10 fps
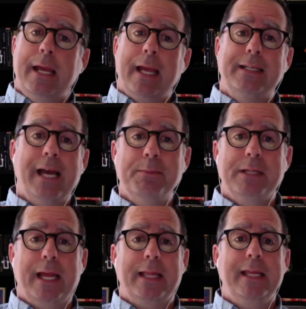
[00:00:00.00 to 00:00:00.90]
In
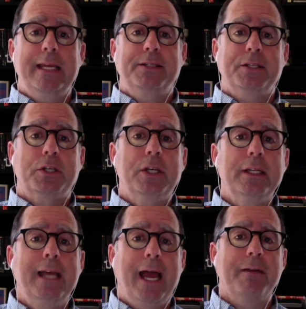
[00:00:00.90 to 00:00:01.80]
times like these, it's
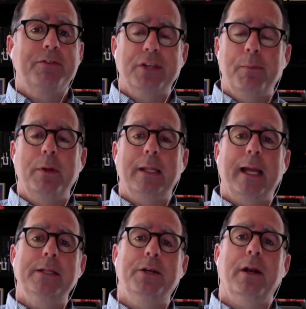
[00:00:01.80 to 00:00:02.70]
good to have someone
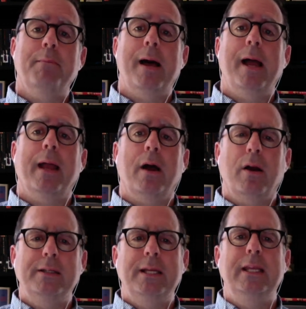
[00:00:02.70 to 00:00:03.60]
like Jeremiah
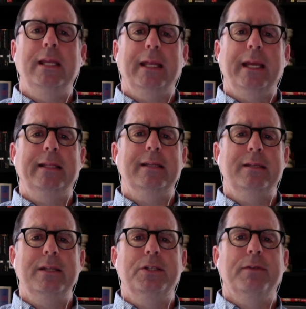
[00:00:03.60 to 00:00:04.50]
articulate the
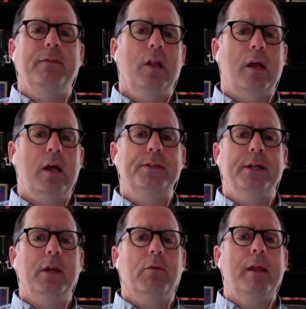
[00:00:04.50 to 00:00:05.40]
sense of loss
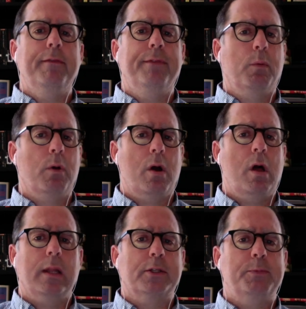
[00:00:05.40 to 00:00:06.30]
and grief that we're
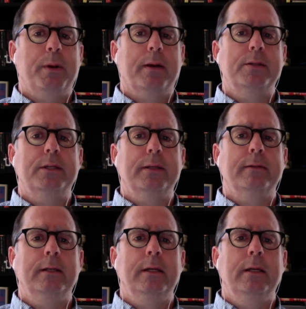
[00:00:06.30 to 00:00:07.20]
all experiencing.
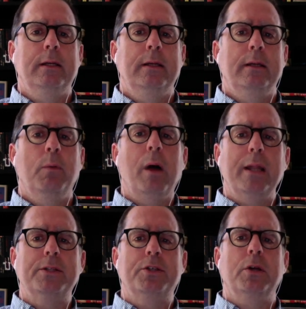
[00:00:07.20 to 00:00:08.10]
And while
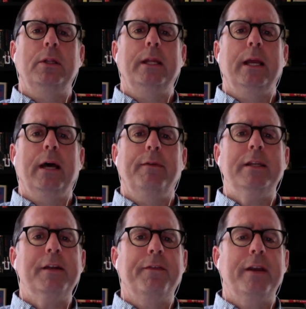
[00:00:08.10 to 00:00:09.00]
it's certainly of a
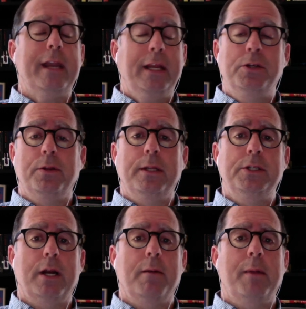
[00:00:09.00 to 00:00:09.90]
different nature than
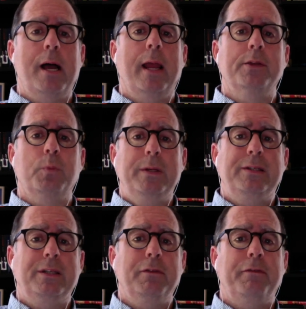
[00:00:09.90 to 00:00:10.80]
Jeremiah's, we
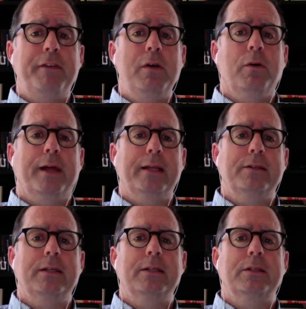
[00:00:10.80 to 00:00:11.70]
still feel that
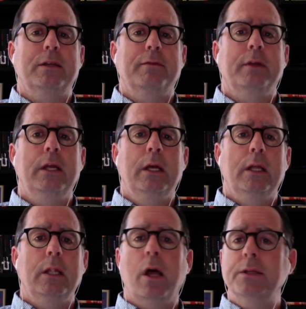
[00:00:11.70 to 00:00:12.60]
sense of
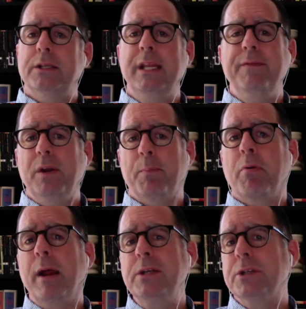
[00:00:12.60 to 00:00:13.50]
loss and even
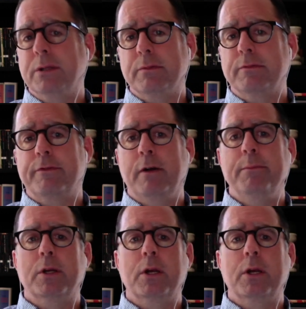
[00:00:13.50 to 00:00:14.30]
oppression from the